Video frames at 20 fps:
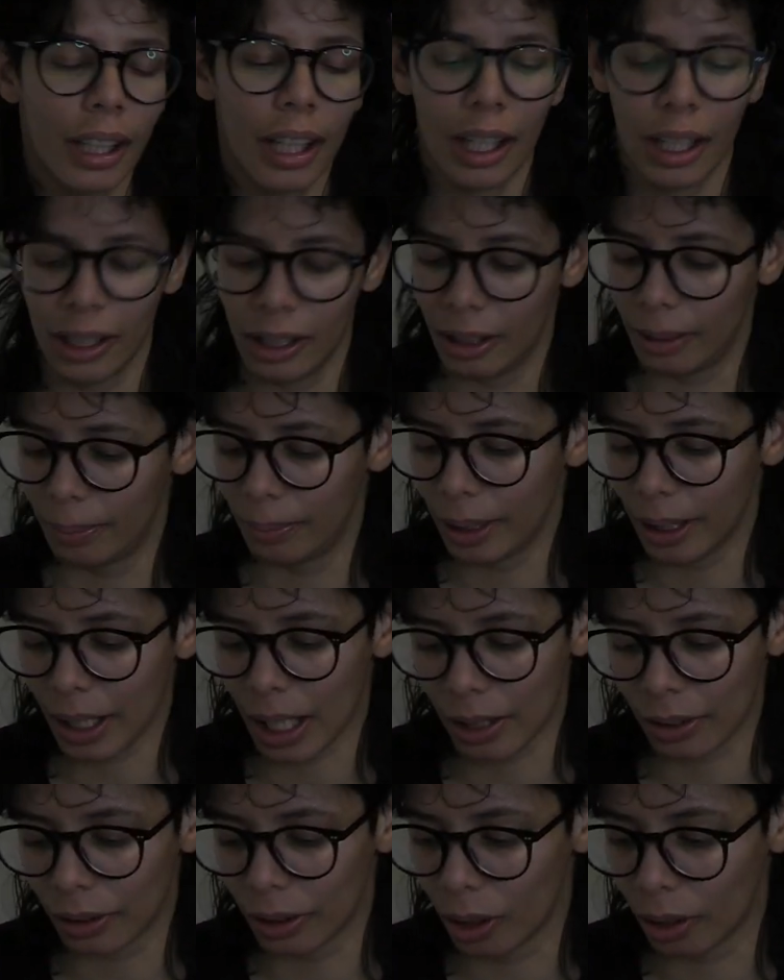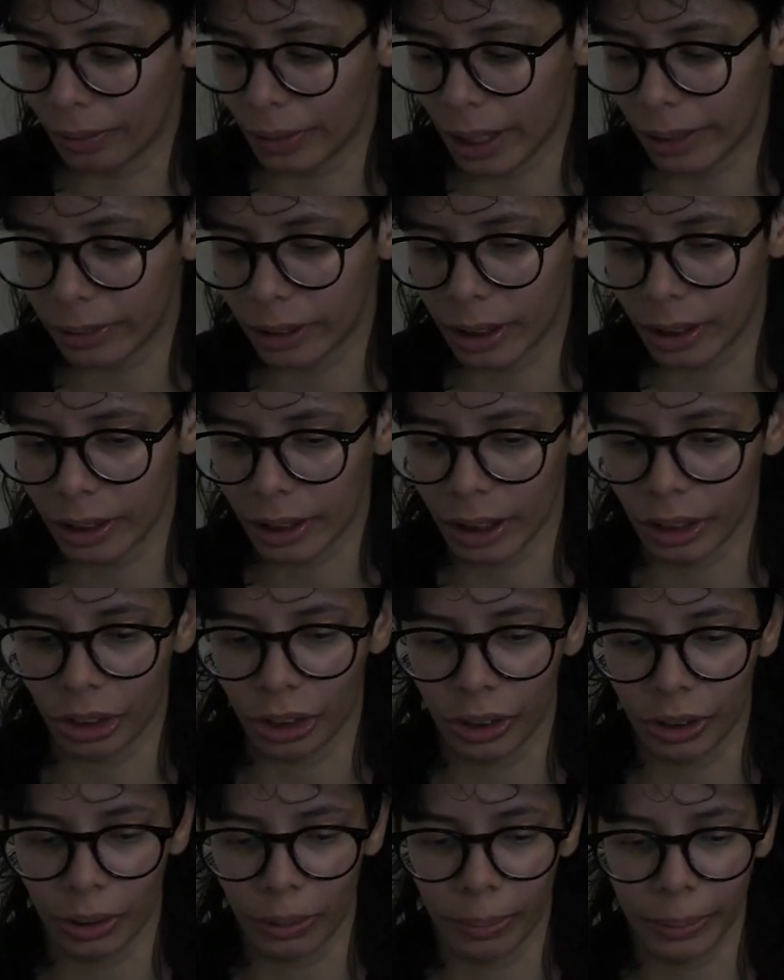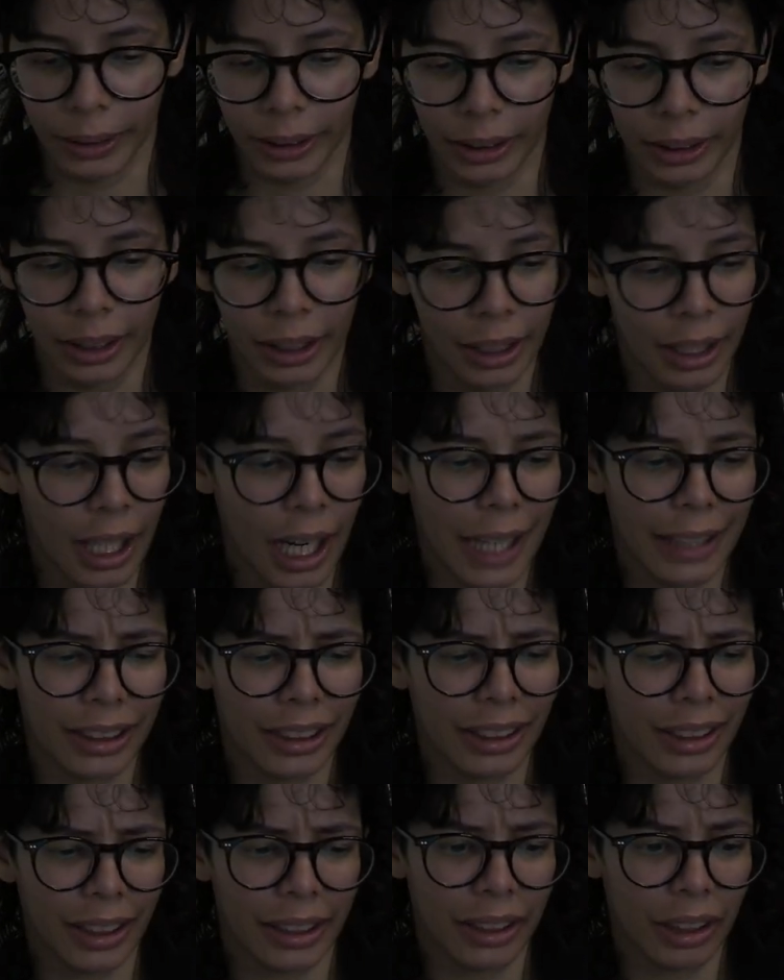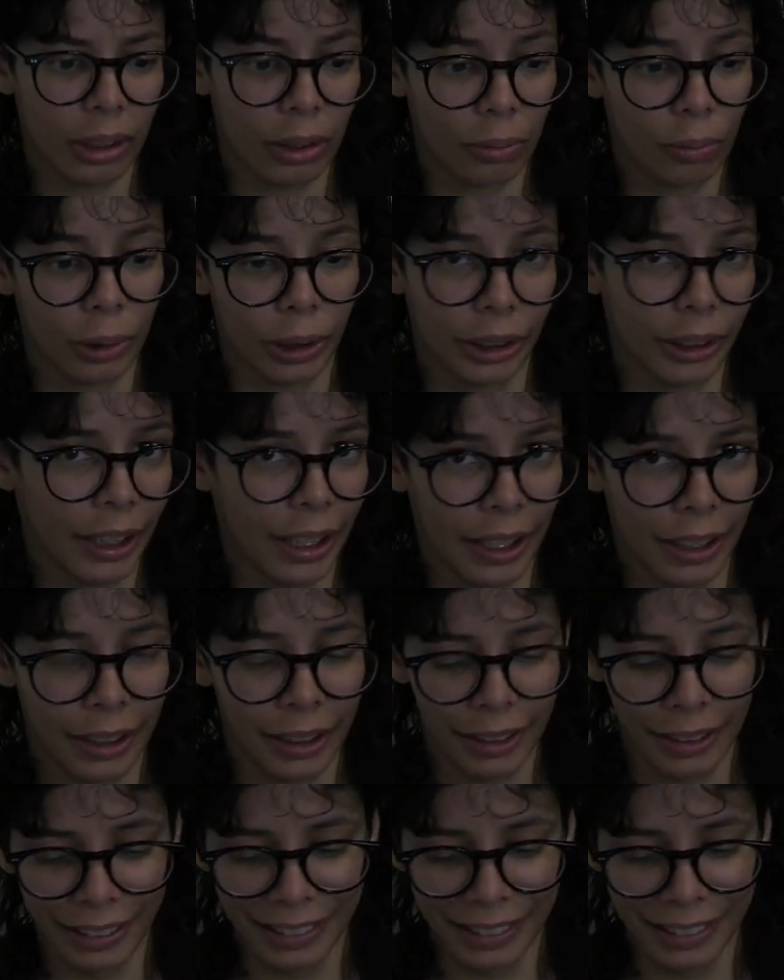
And I don't know if that was intentional, but I just like the wording.